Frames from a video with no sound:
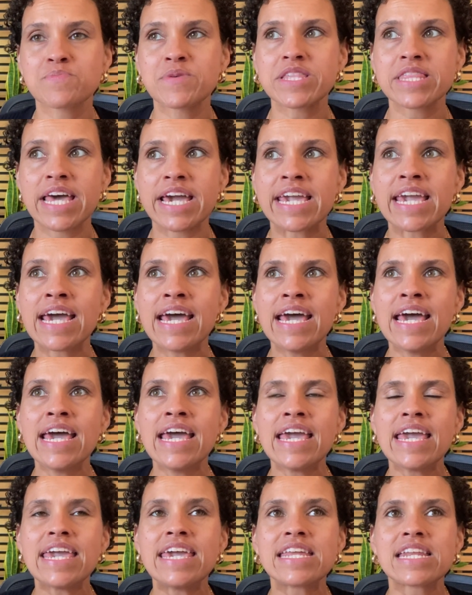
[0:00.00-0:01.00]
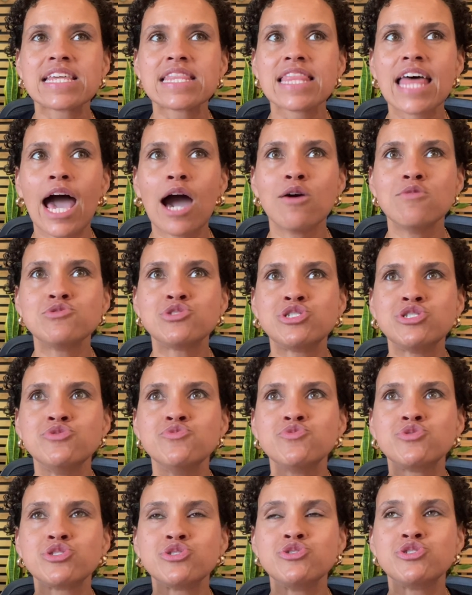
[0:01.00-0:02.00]
But like, it allows
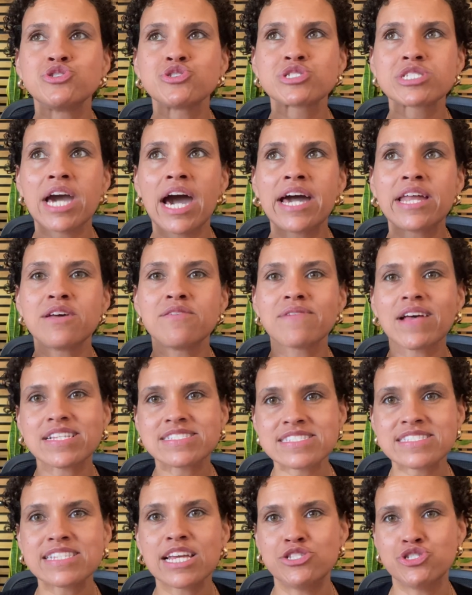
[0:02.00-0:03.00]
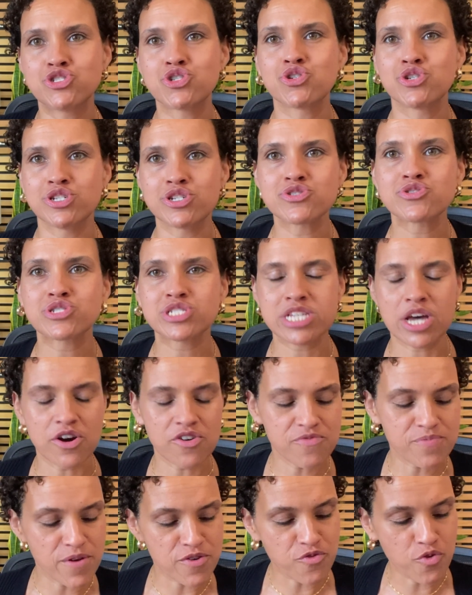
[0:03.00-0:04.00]
you to just kind of center yourself
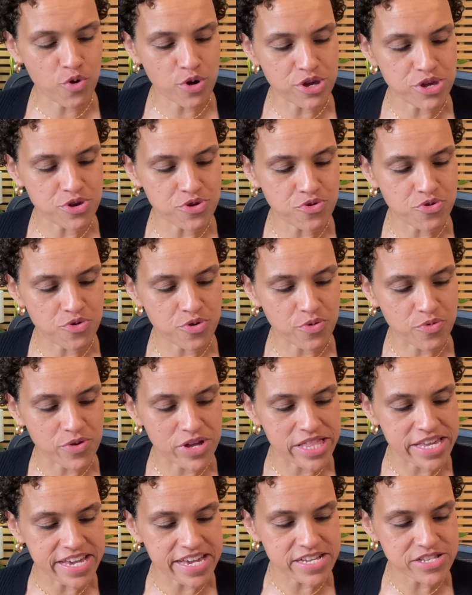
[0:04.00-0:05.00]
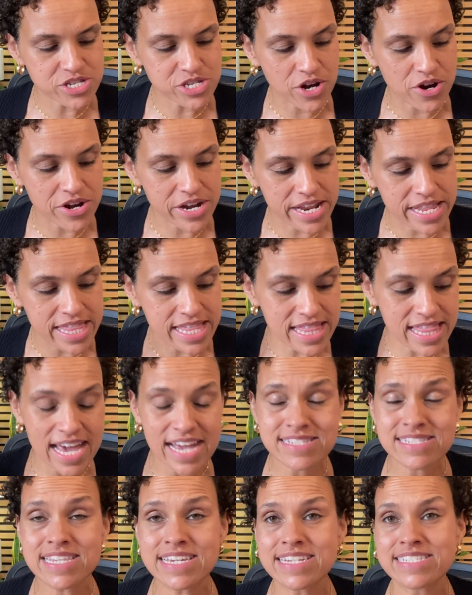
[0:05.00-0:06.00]
before you really get started. And the
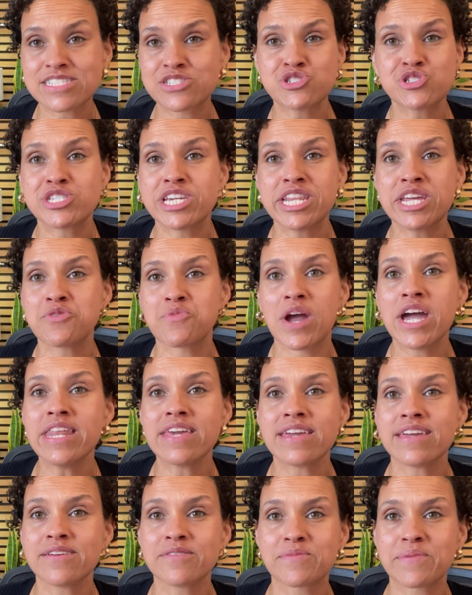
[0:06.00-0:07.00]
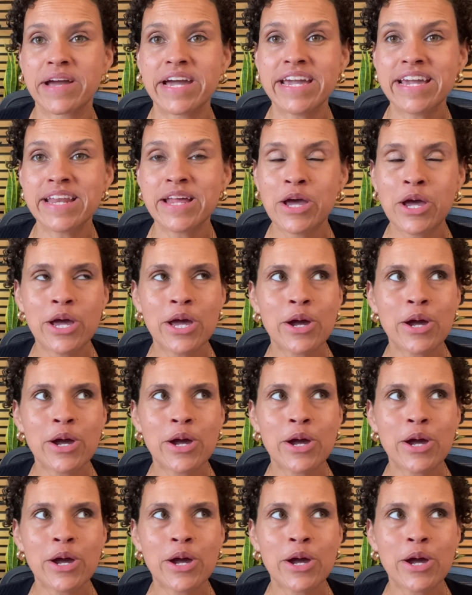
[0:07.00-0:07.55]
last thing is just getting ready, right?